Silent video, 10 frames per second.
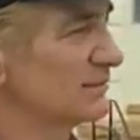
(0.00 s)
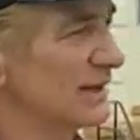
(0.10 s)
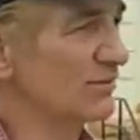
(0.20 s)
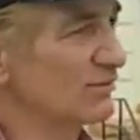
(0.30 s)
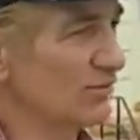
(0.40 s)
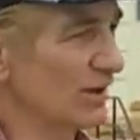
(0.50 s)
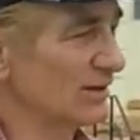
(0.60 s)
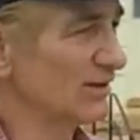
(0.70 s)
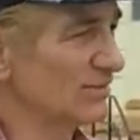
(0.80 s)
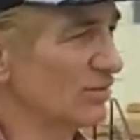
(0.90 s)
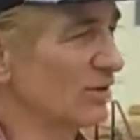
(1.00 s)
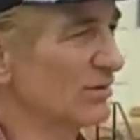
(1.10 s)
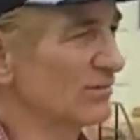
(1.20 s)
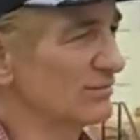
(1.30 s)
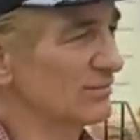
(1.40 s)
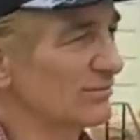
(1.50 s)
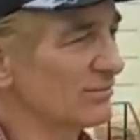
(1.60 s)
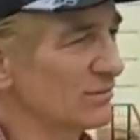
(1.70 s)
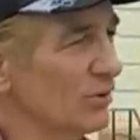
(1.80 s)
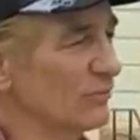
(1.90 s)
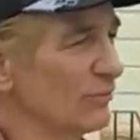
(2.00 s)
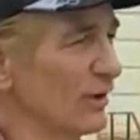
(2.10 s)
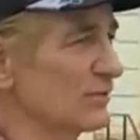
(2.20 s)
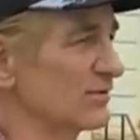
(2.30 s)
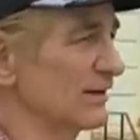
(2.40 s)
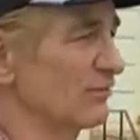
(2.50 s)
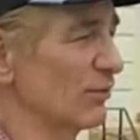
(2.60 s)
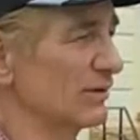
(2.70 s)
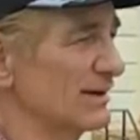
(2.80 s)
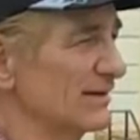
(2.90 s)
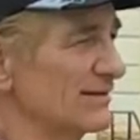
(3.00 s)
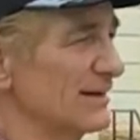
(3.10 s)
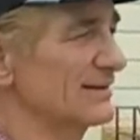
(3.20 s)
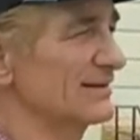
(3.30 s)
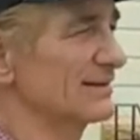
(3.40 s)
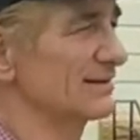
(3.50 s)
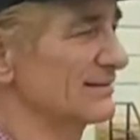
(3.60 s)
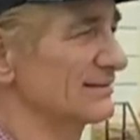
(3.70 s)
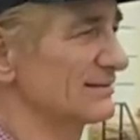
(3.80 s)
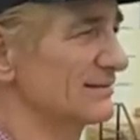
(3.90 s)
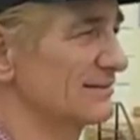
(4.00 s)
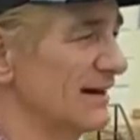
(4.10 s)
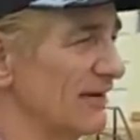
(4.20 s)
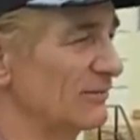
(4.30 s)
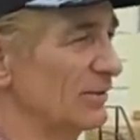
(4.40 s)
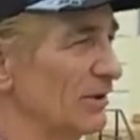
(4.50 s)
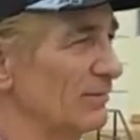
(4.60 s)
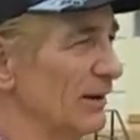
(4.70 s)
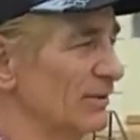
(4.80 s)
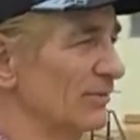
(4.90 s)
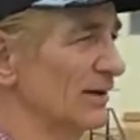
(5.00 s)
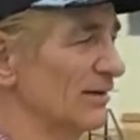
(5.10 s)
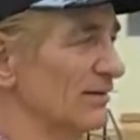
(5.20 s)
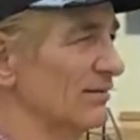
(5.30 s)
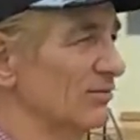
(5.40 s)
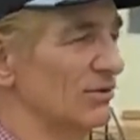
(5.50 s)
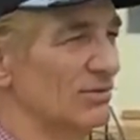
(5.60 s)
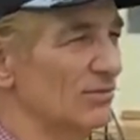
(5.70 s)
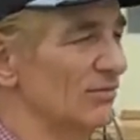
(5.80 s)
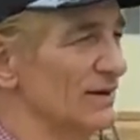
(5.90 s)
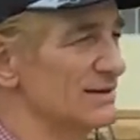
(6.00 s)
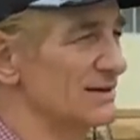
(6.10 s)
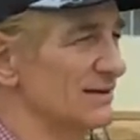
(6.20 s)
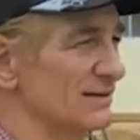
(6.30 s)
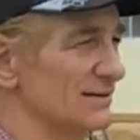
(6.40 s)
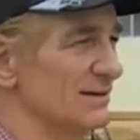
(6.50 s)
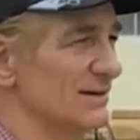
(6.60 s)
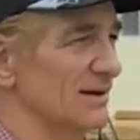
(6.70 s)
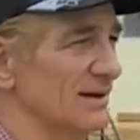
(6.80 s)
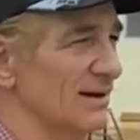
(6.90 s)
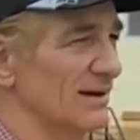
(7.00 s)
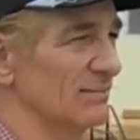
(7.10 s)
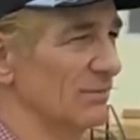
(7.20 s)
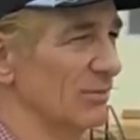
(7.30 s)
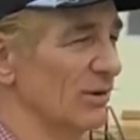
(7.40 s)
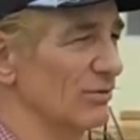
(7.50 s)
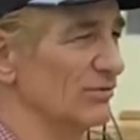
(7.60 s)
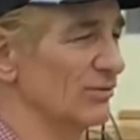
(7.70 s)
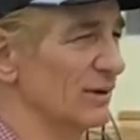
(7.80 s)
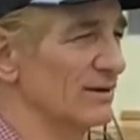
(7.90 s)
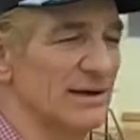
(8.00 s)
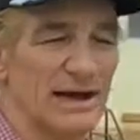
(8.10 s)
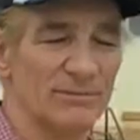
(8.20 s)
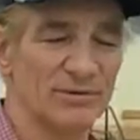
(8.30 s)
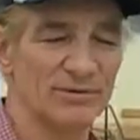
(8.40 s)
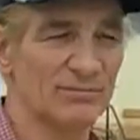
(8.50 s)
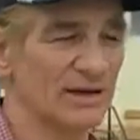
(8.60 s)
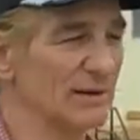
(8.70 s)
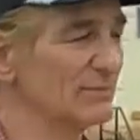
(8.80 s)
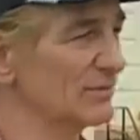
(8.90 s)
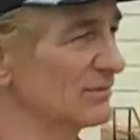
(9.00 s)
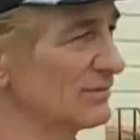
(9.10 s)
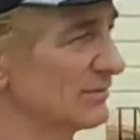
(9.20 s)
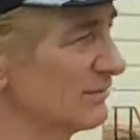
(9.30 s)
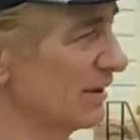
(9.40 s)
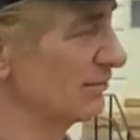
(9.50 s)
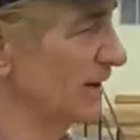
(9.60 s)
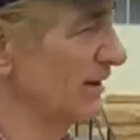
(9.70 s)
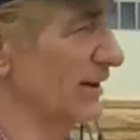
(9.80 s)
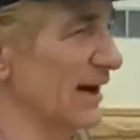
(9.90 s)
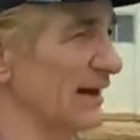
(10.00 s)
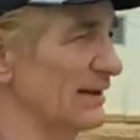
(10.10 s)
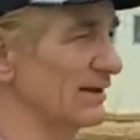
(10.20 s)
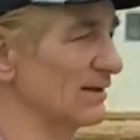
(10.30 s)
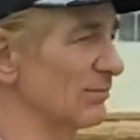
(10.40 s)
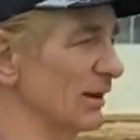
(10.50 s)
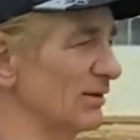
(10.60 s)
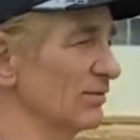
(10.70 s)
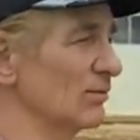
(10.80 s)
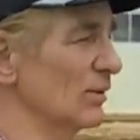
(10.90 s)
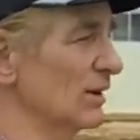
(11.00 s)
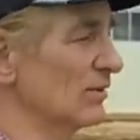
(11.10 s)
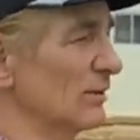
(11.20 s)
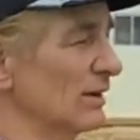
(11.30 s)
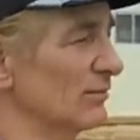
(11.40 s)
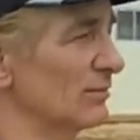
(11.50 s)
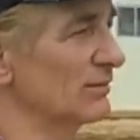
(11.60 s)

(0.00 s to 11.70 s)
But that was a great little store. A loaf of bread was like 14 cents, and half a pound of butter was like 35 cents. My mother used to run a tab there sometimes and pay the guy at the end of the month or week or whatever.